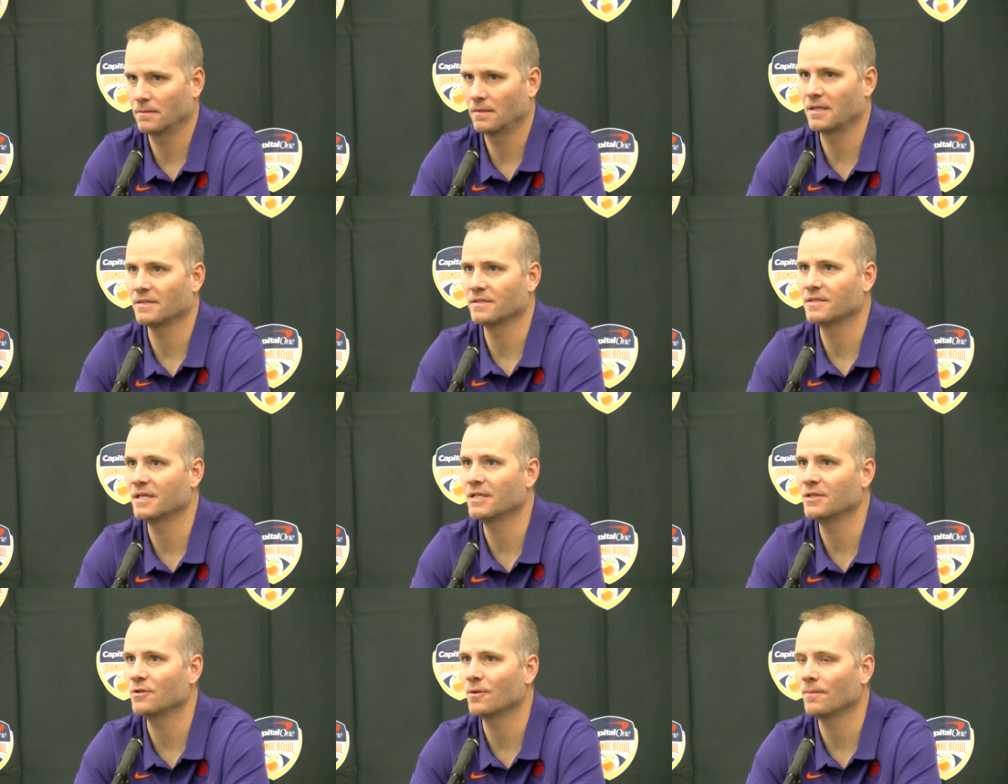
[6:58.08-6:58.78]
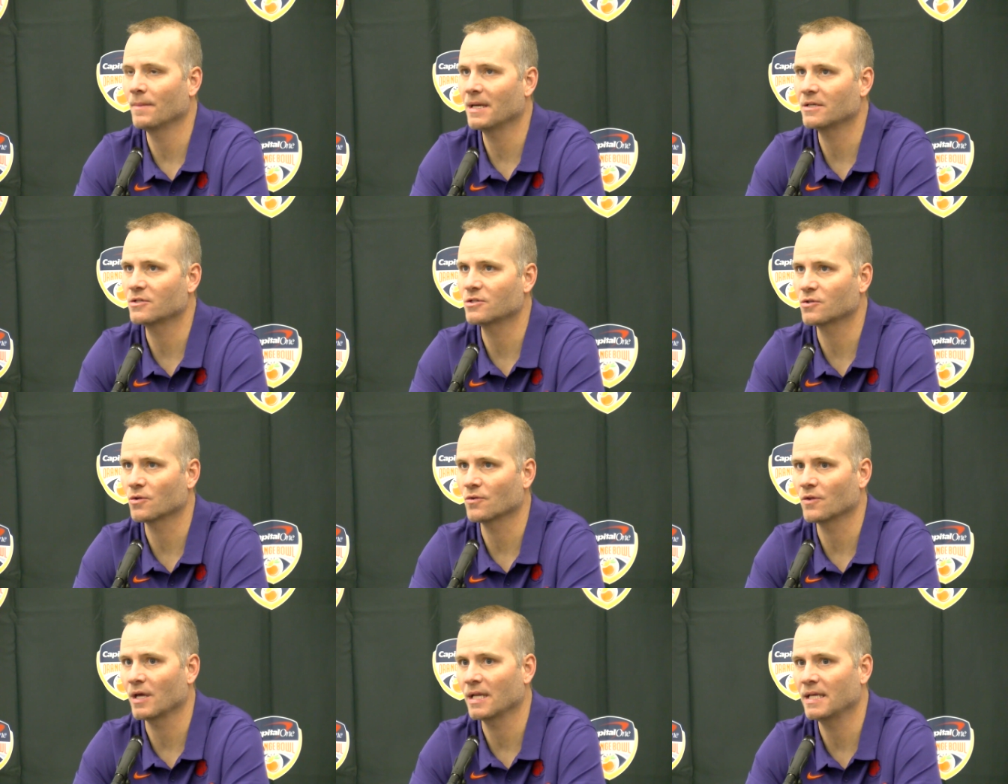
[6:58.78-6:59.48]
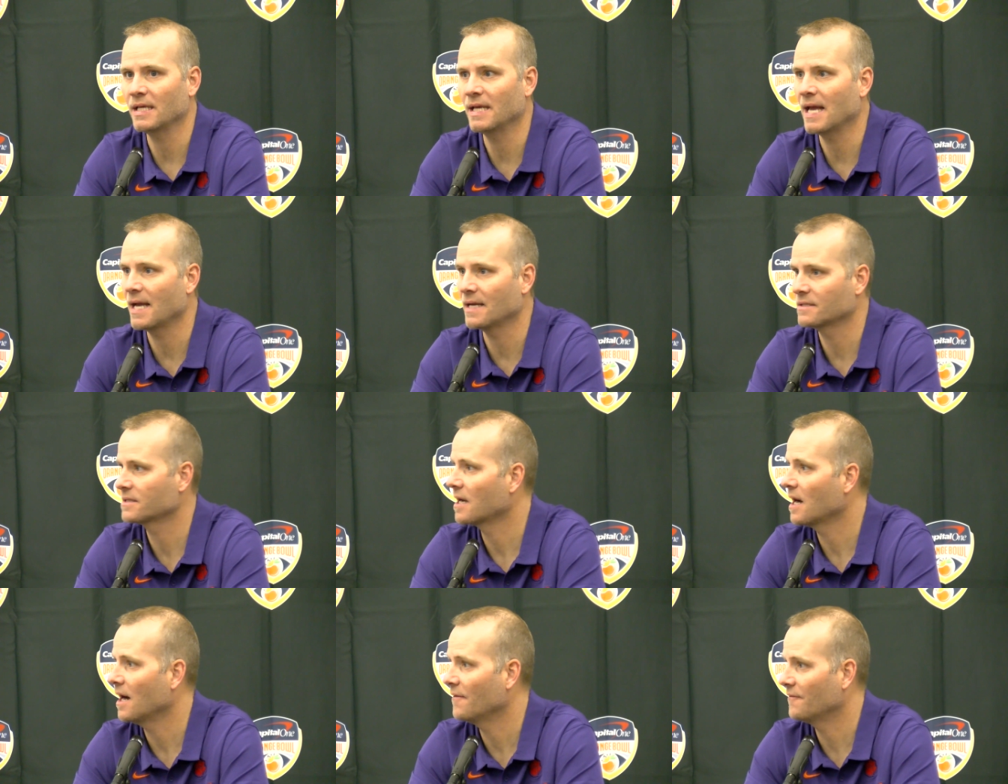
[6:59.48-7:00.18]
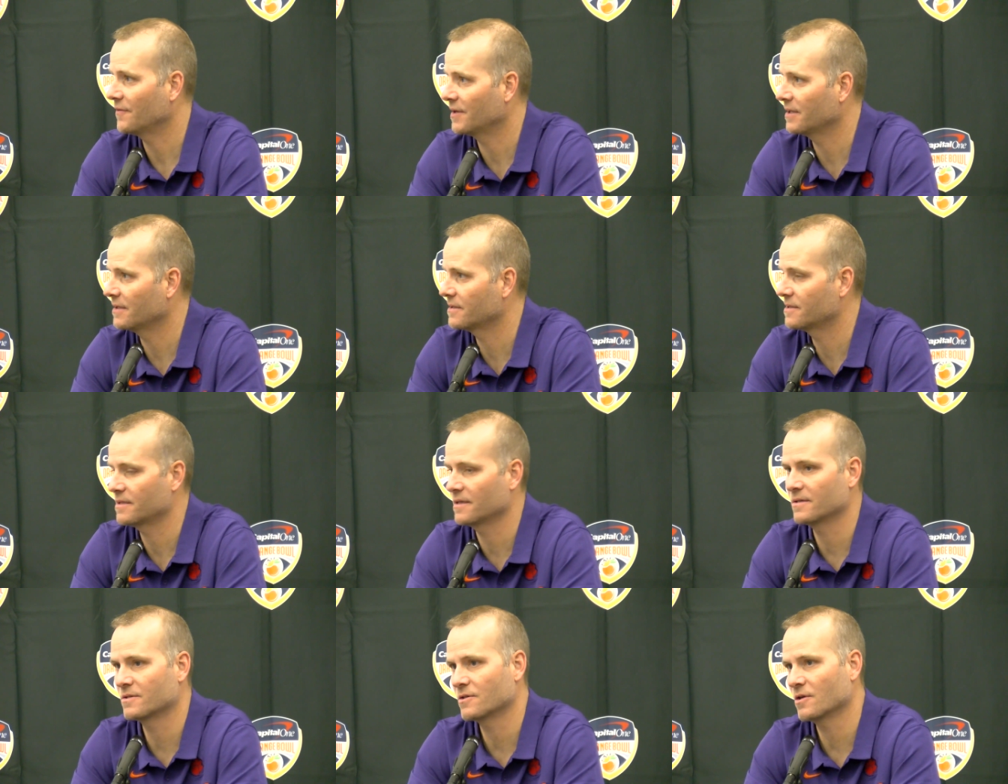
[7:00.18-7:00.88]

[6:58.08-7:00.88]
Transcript: continue to make sure that he has confidence. And